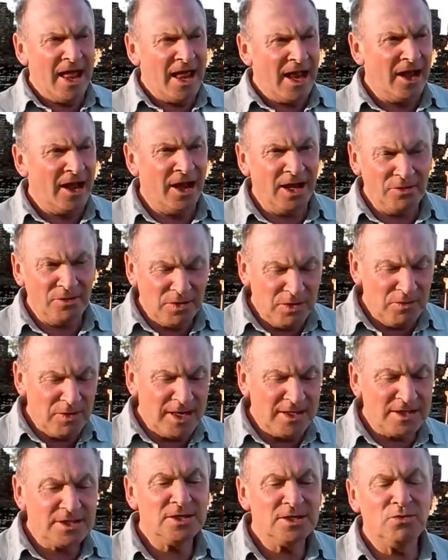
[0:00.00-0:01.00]
Like we
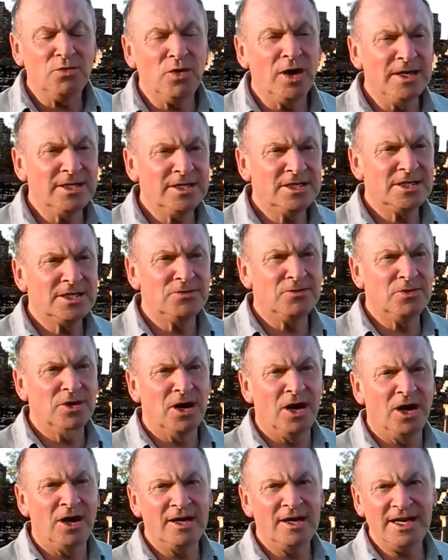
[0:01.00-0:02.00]
went to the ones that were
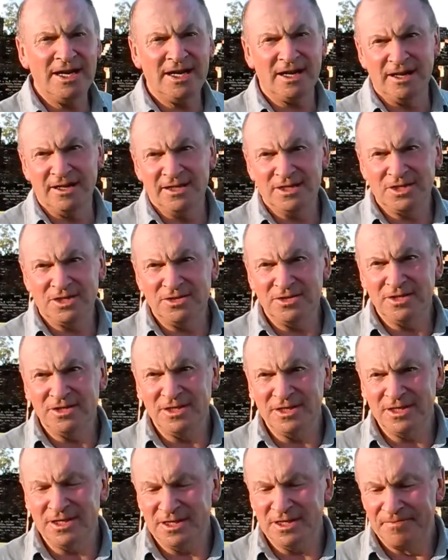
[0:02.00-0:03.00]
highly clustered in
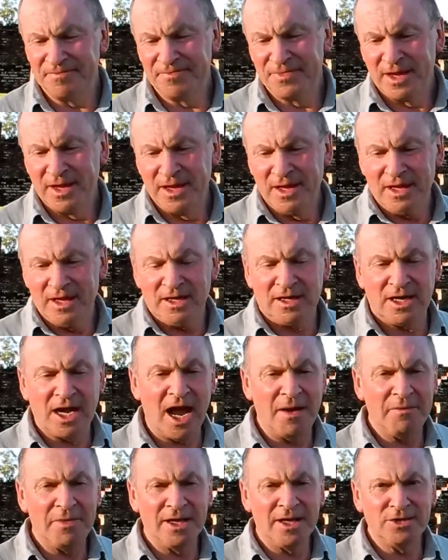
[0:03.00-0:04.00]
the
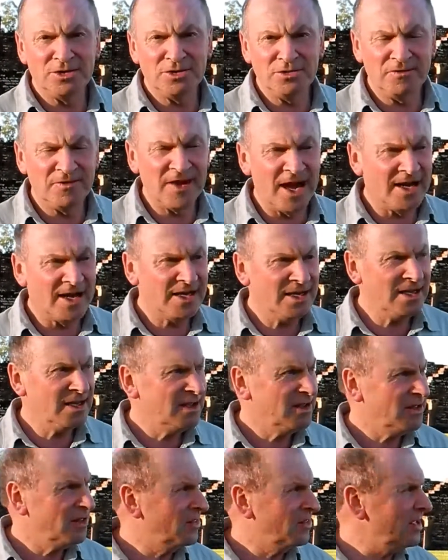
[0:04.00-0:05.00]
Kathmandu Valley,
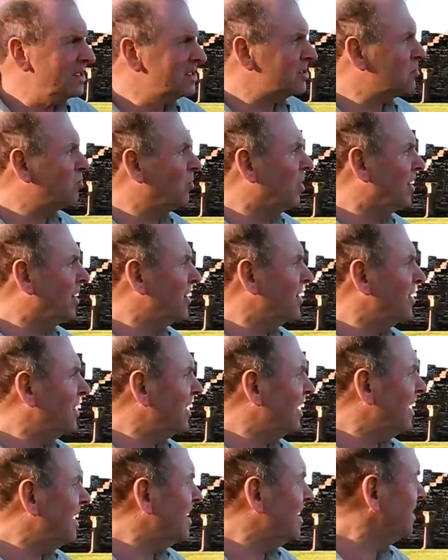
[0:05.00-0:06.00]
this one
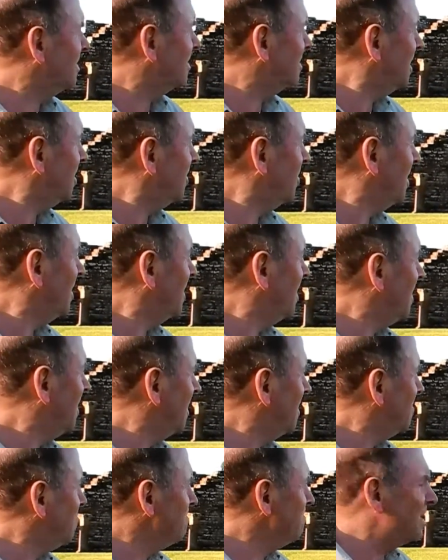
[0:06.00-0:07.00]
is the
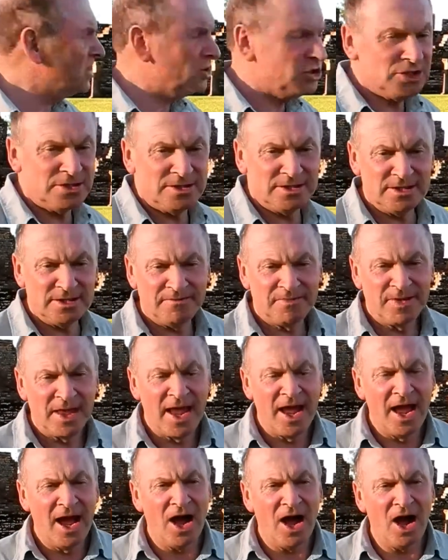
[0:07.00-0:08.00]
Mission
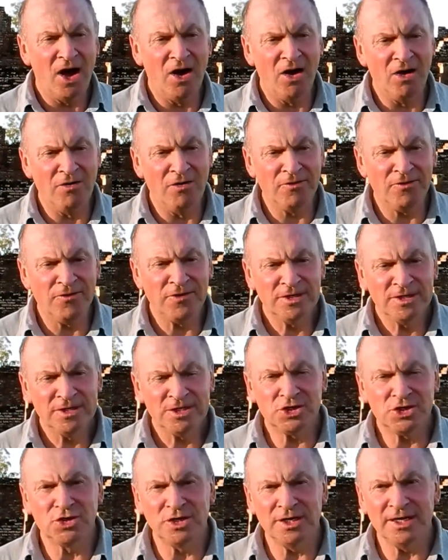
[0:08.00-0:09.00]
of
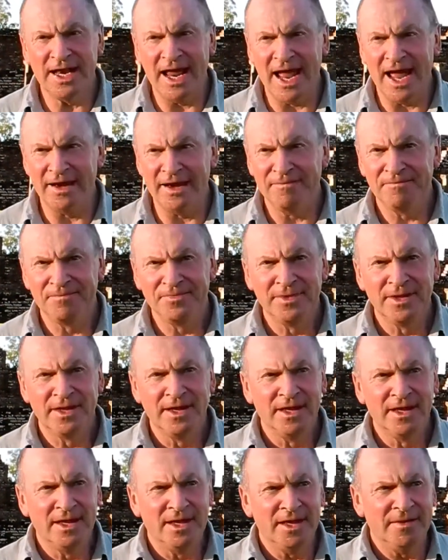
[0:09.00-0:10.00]
Trinidad.
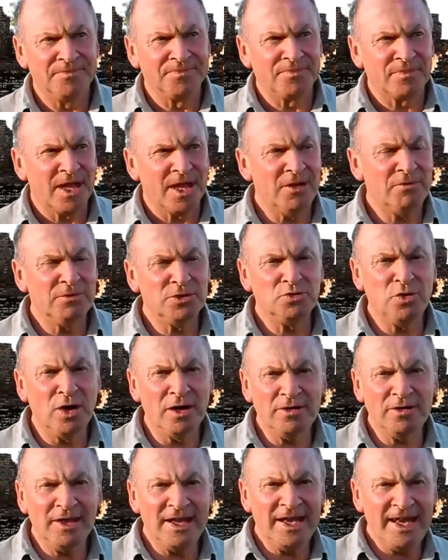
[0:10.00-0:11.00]
It was one
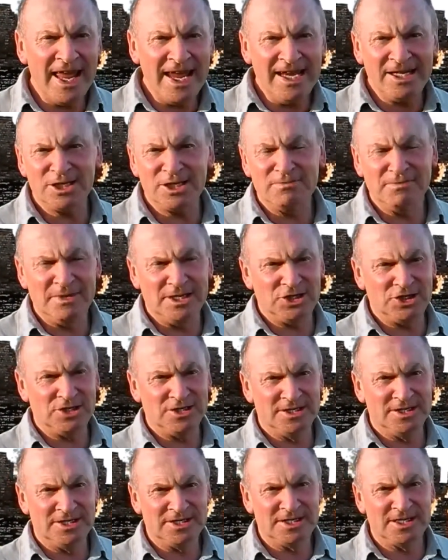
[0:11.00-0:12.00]
of the later
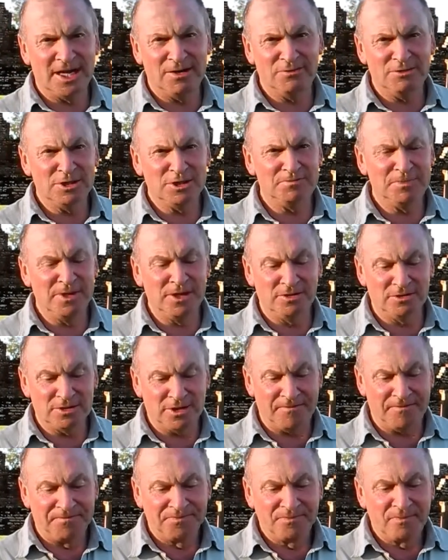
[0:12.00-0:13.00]
missions that was built,
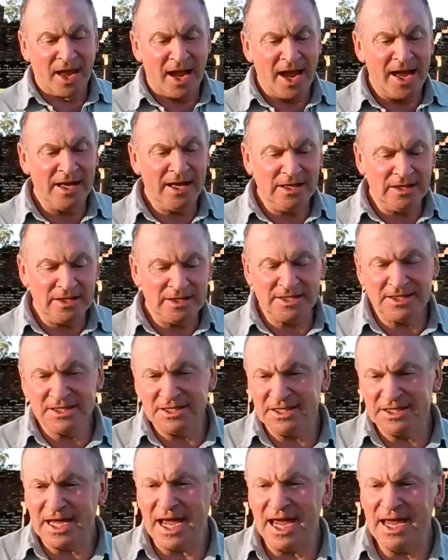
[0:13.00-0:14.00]
and it
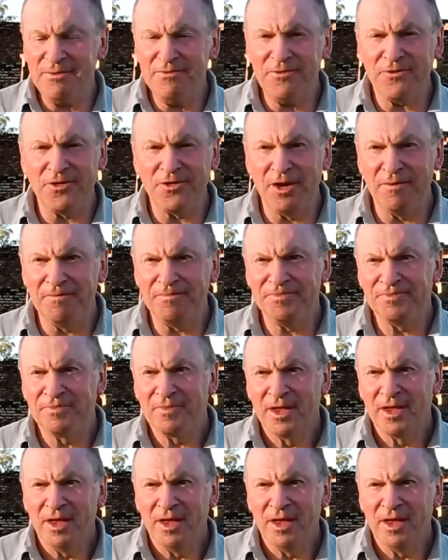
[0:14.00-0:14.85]
came from